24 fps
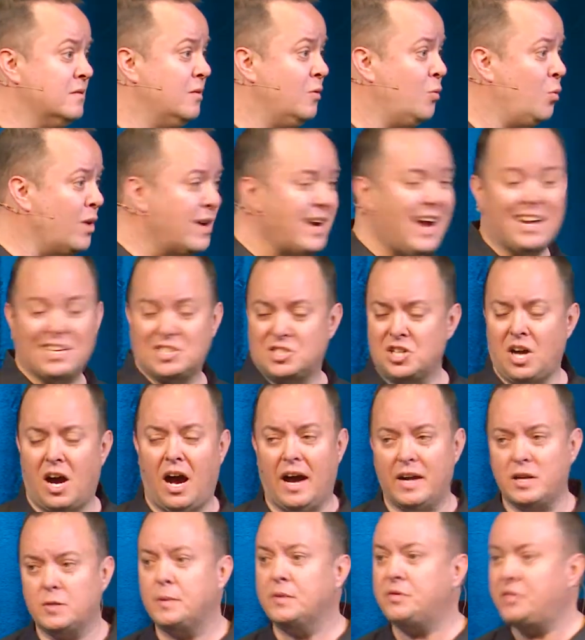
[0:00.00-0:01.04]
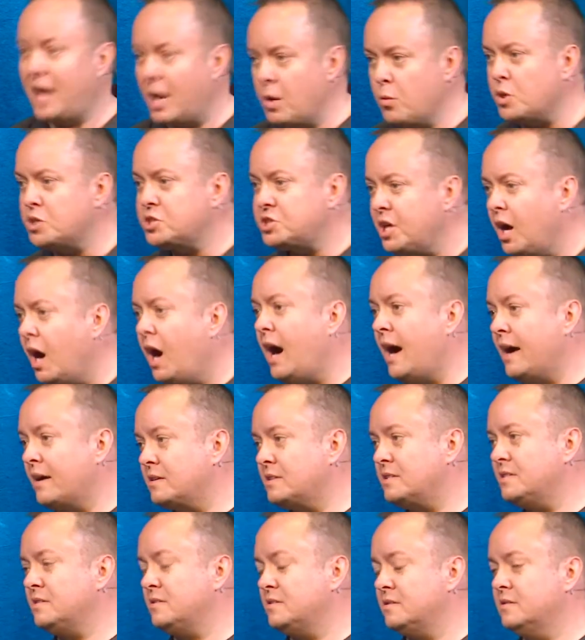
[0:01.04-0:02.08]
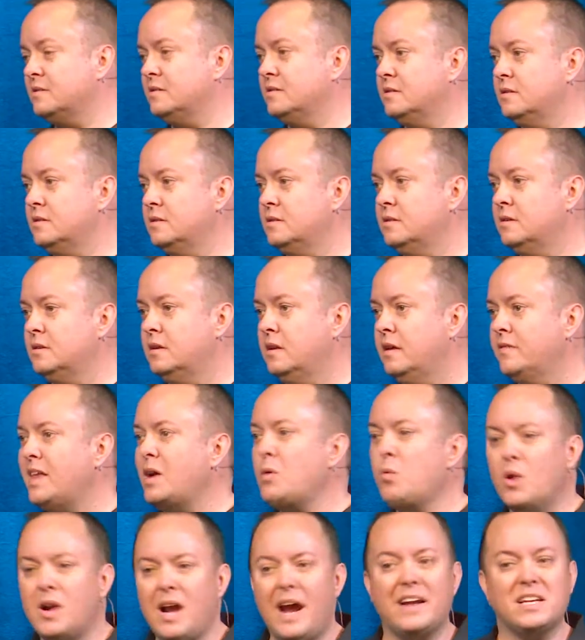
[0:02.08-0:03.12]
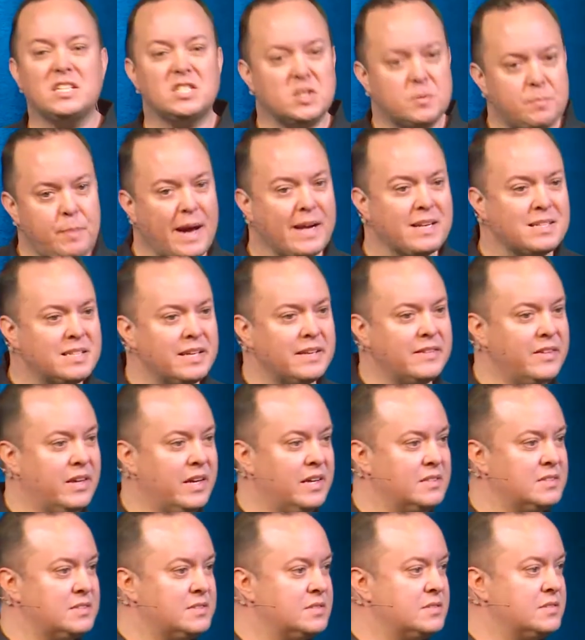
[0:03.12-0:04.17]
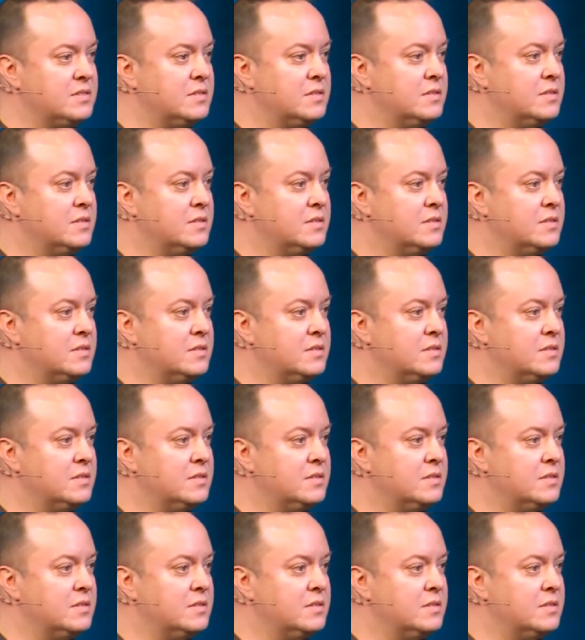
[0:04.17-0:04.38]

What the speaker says: We're not shocked, but they were shocked. They were not expecting this.